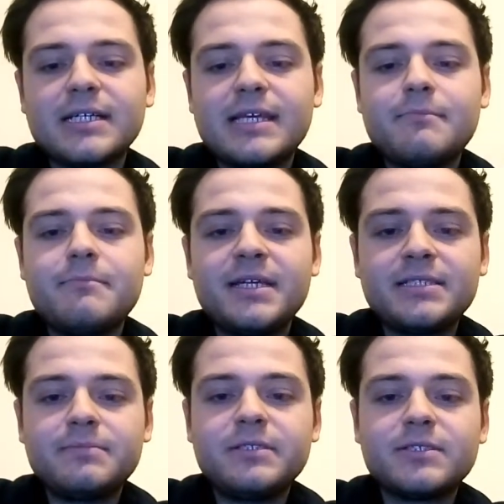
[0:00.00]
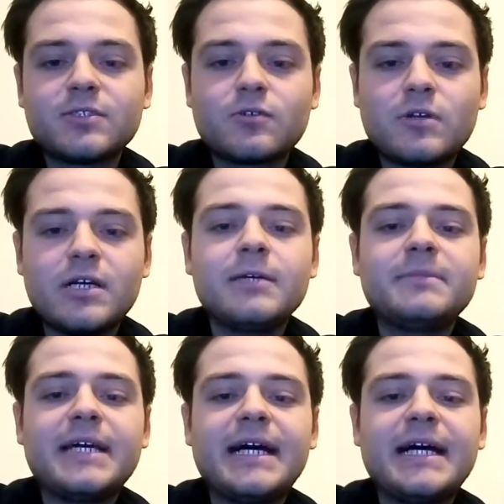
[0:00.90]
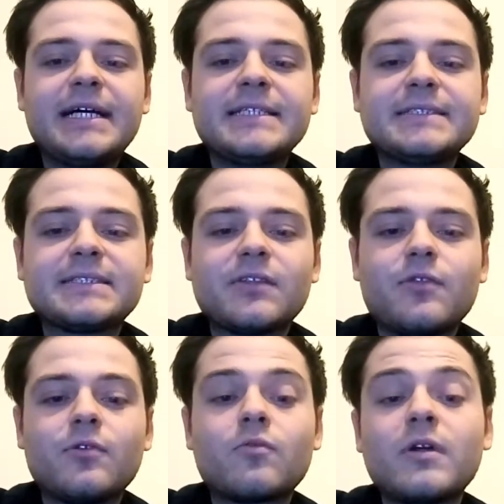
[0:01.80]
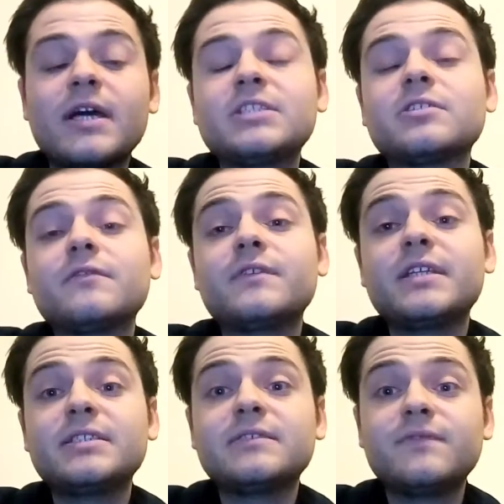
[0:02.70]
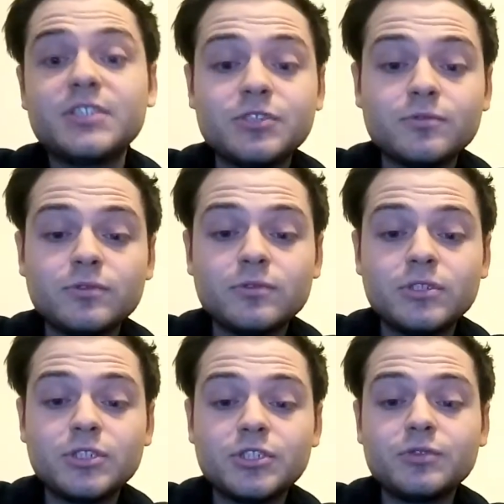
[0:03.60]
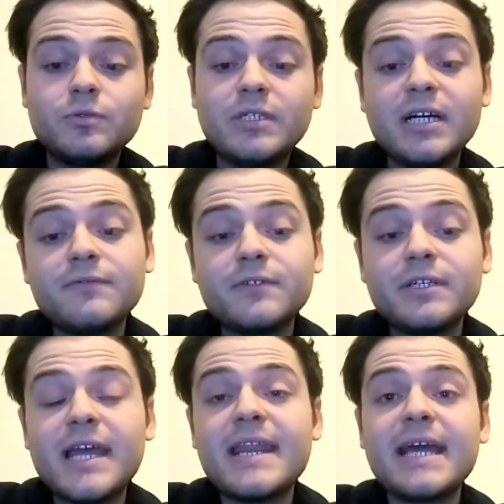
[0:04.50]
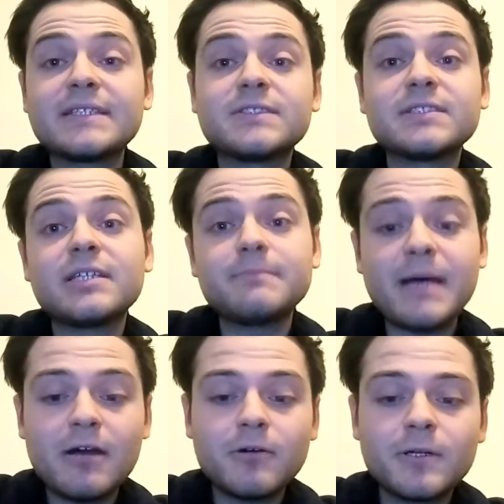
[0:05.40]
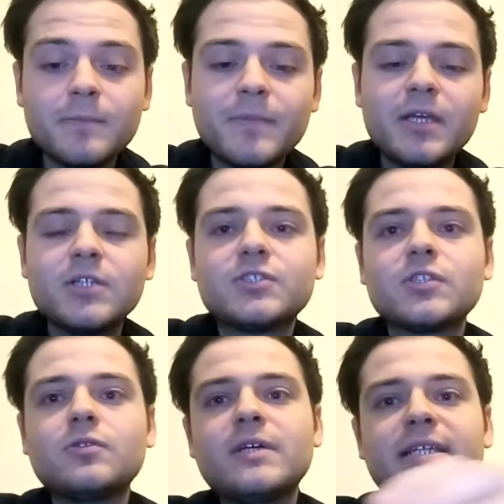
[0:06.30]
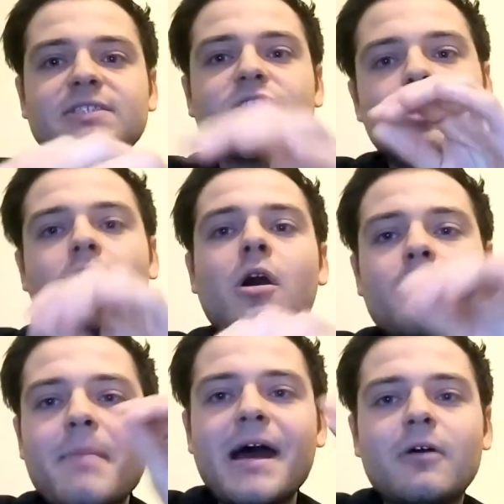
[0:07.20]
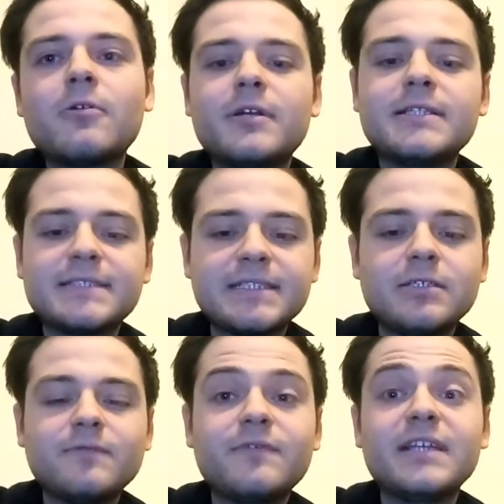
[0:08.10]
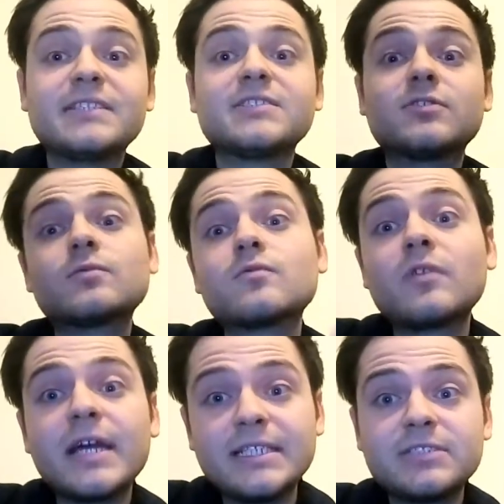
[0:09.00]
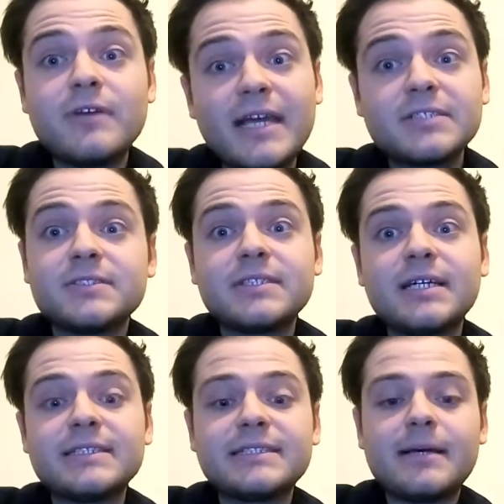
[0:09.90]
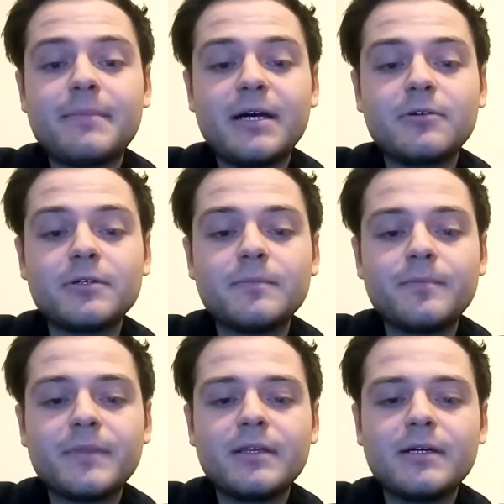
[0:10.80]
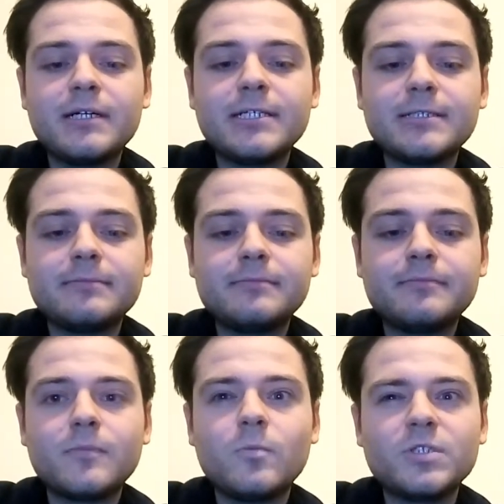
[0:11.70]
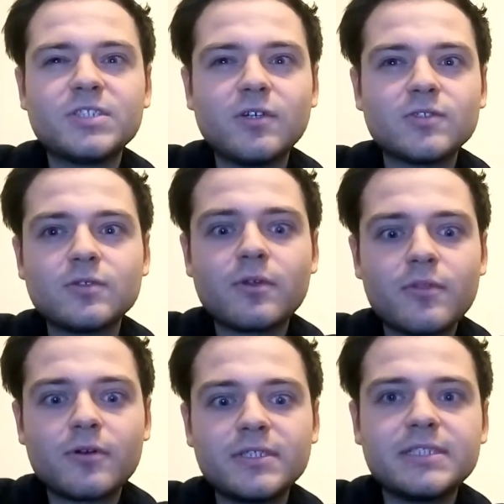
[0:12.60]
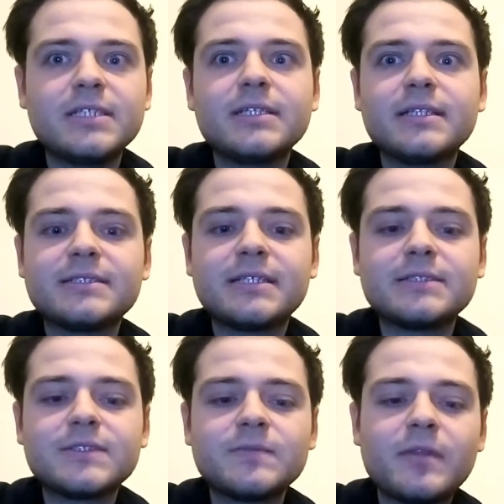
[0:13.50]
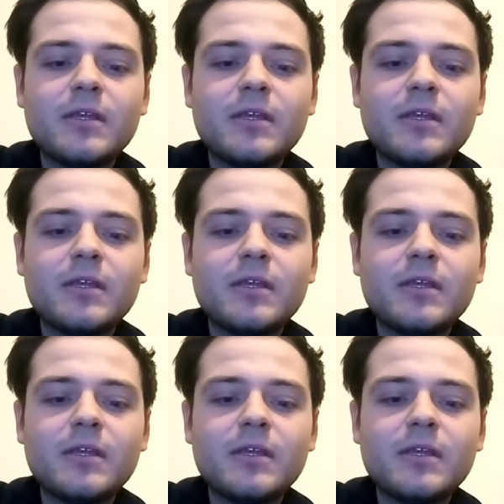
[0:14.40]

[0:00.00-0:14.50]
can best be described as the right of an individual to govern and exercise power. So it's not power in itself, it's the right to exercise that power, which is also authority in a sense.